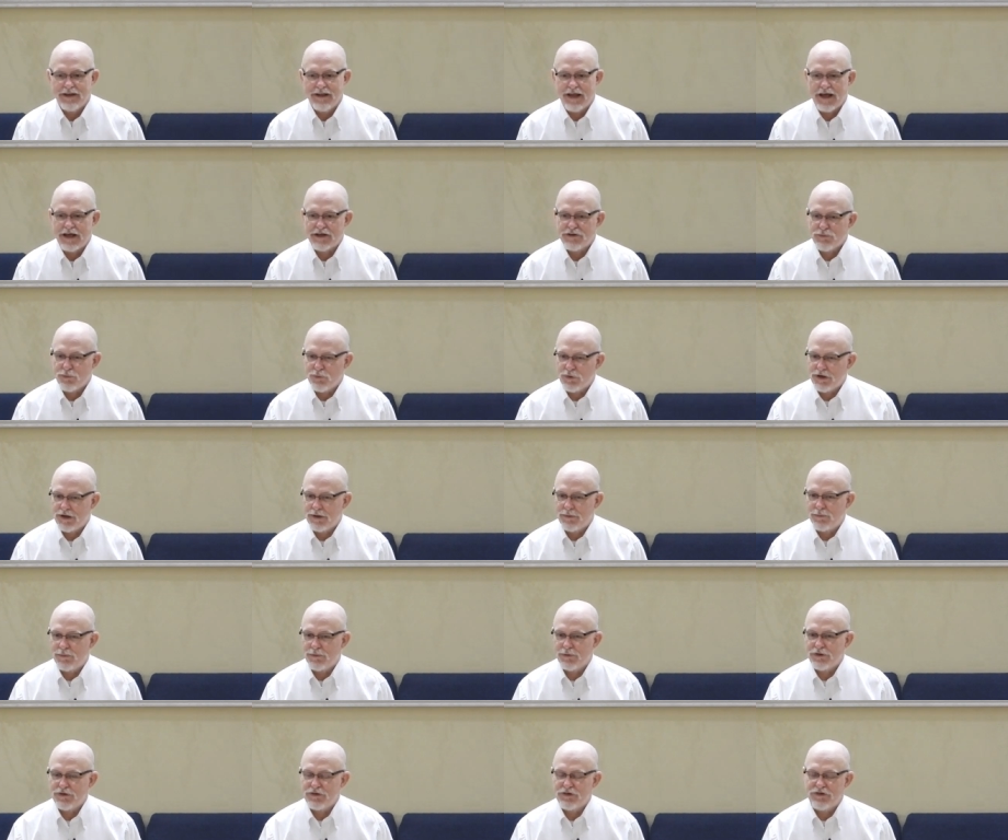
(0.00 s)
That's what I
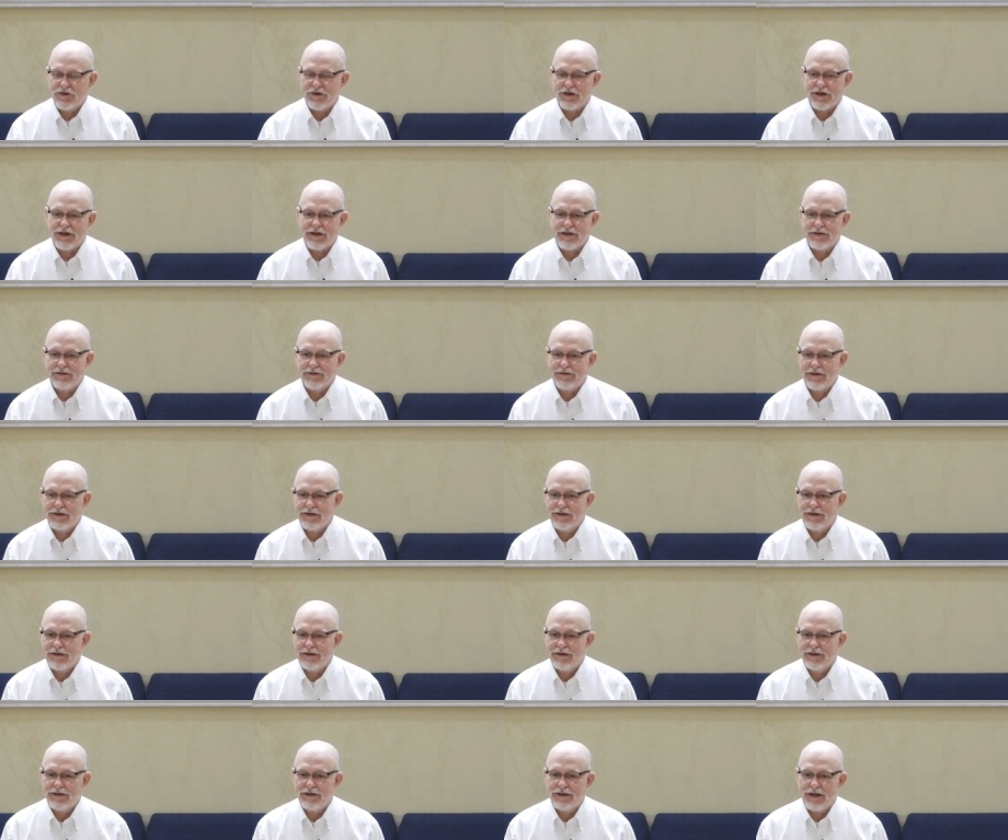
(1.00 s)
want to see.
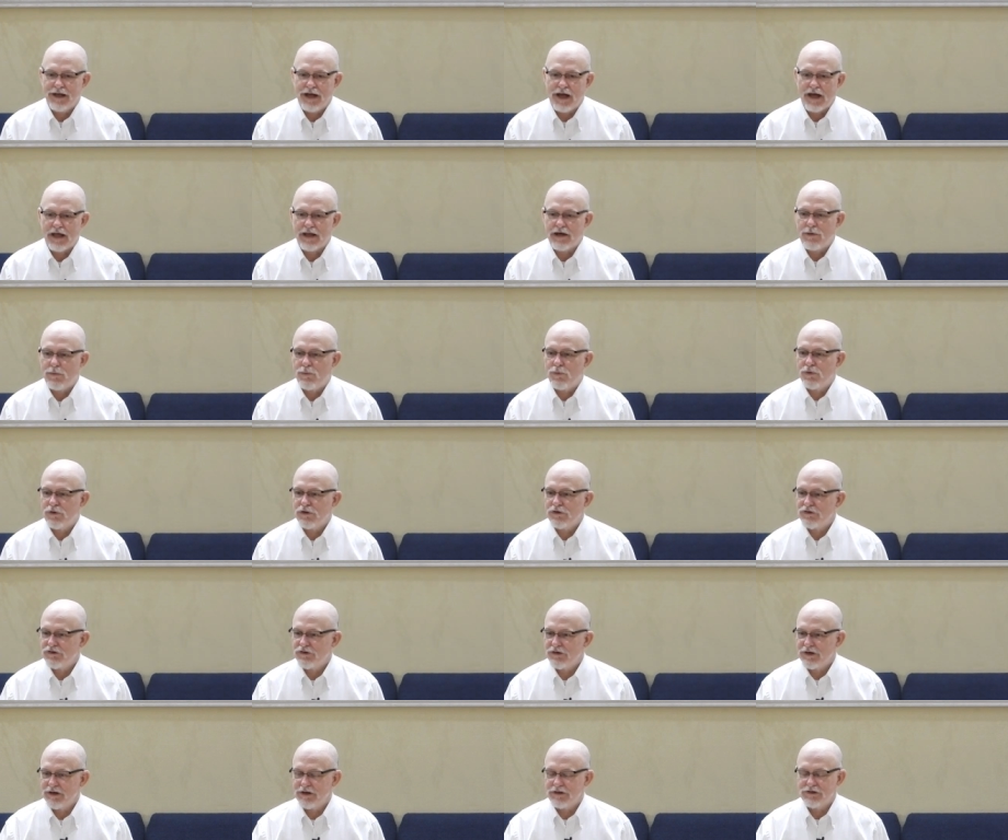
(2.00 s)
I don't want
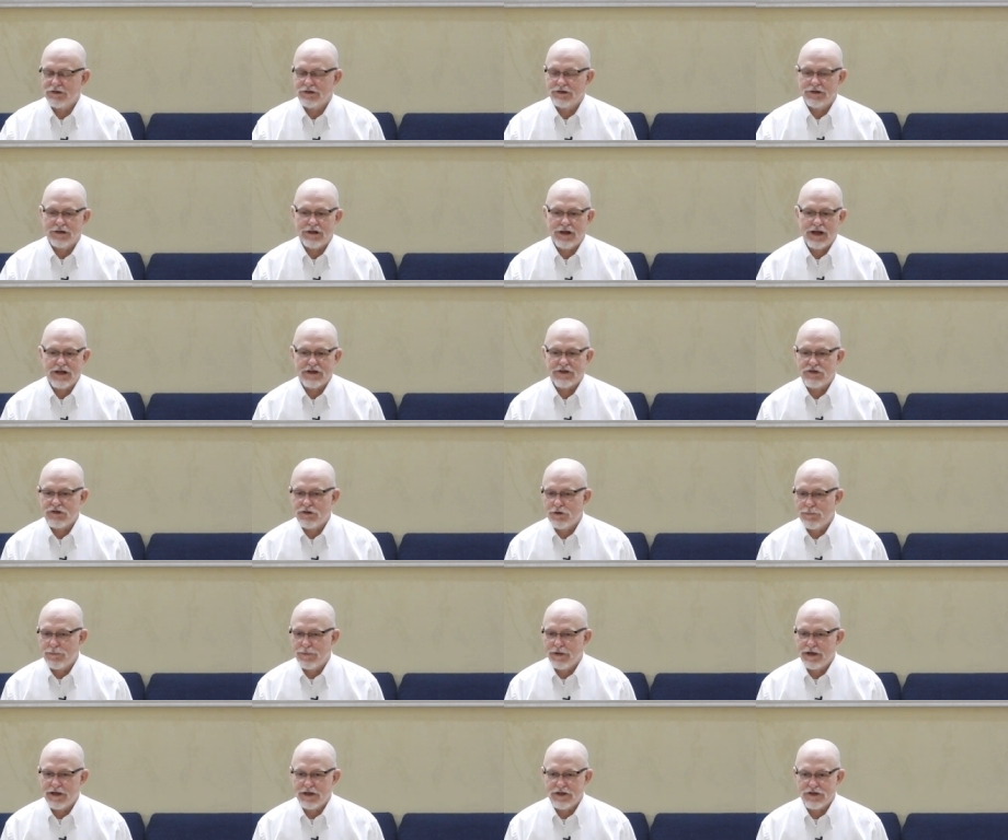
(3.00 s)
to see us like so
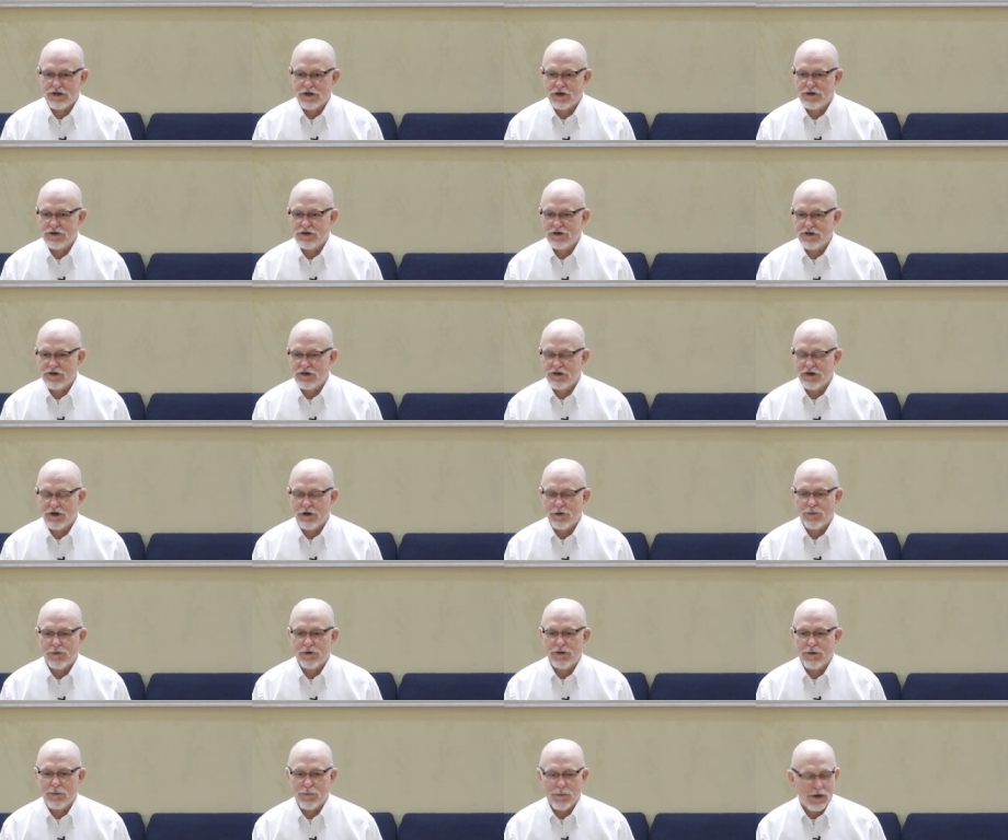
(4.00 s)
many churches, you know,
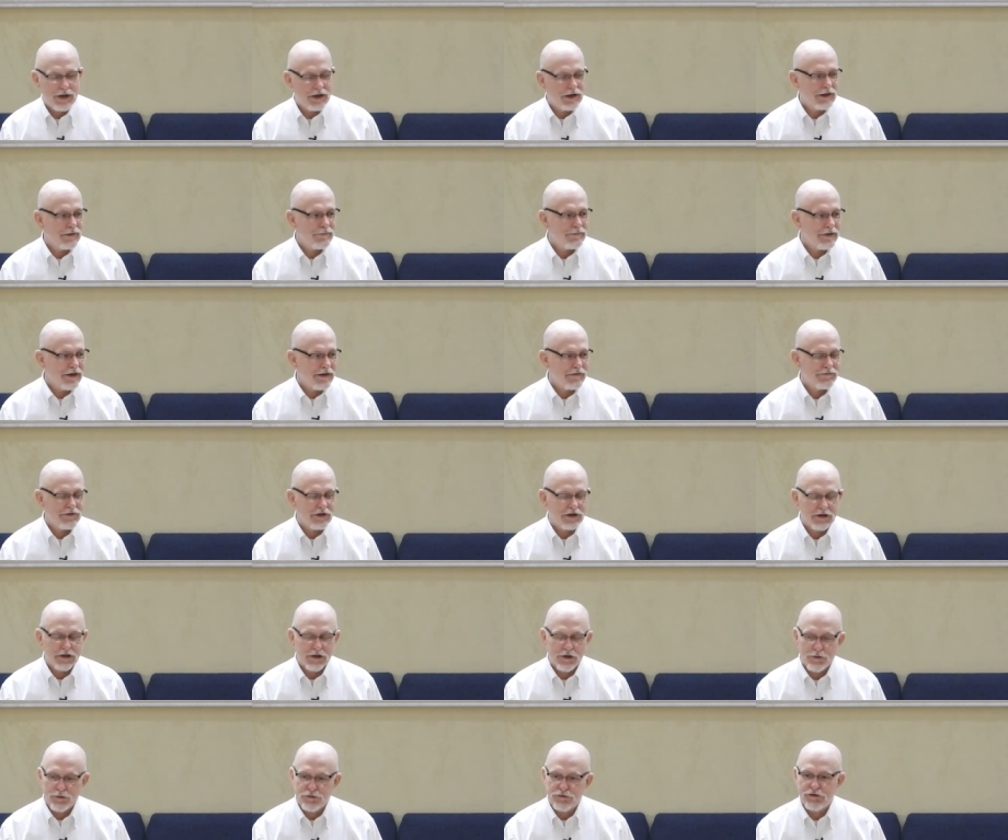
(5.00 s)
where they wind up having to
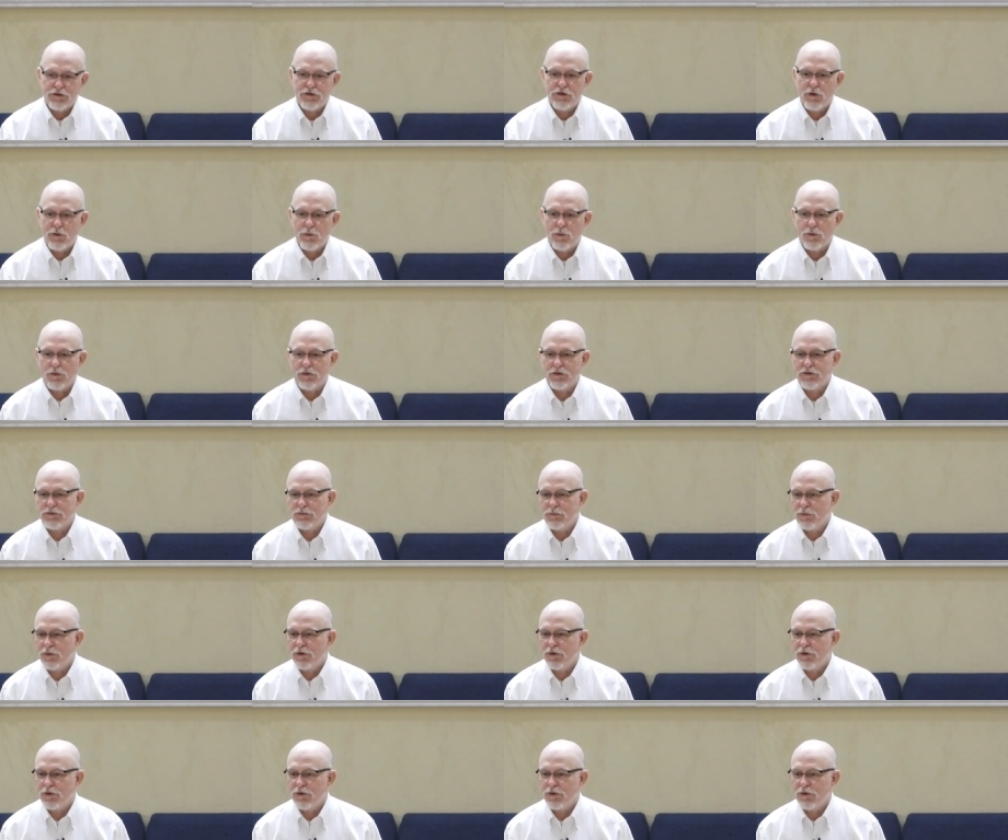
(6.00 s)
close the doors.